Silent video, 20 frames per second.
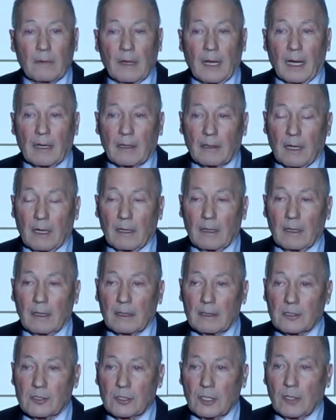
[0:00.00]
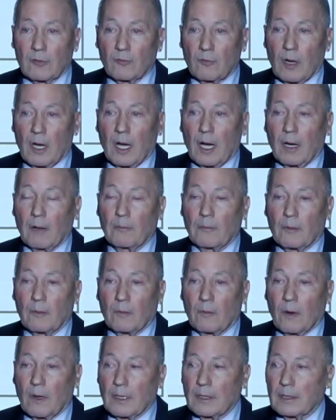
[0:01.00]
our son Rob
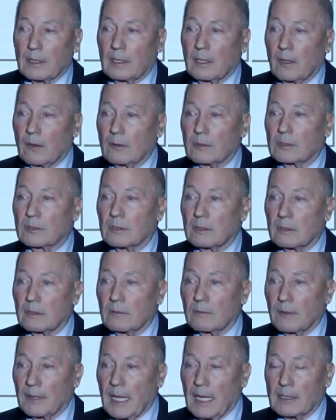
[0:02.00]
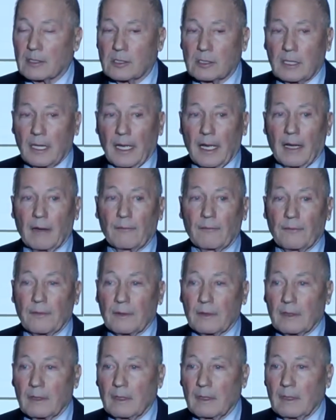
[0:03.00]
wanted to coach with that staff
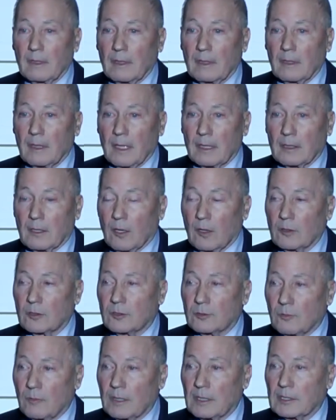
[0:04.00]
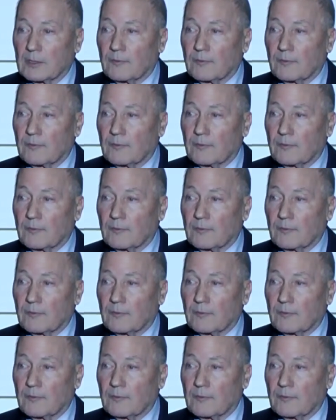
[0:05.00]
and coach with his